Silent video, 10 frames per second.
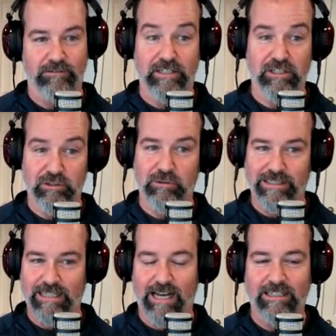We knew
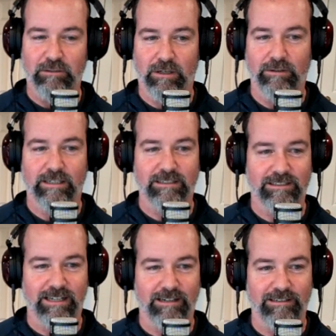exactly what we could
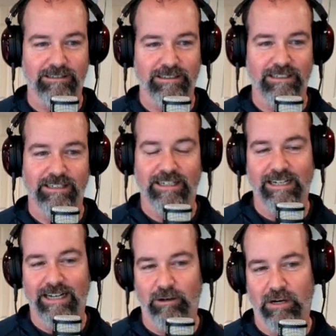sell
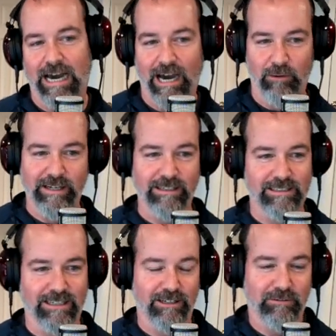and how how we could
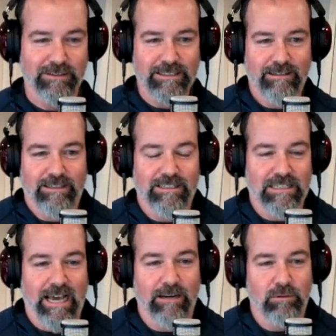sell it. We're selling
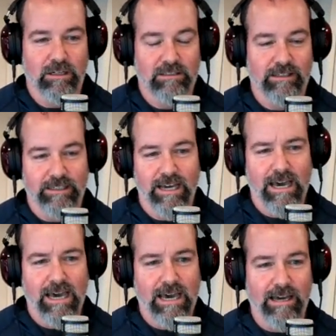these ad blocks. They're like,
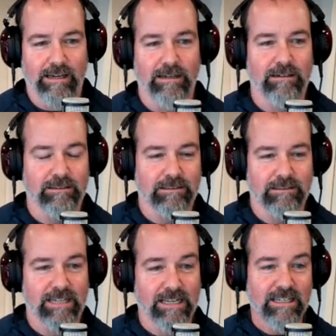yeah, you know,
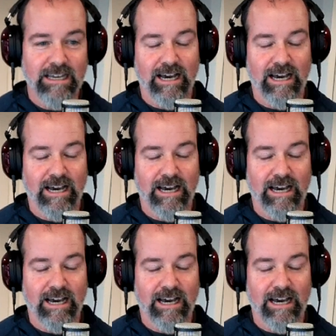it's ten.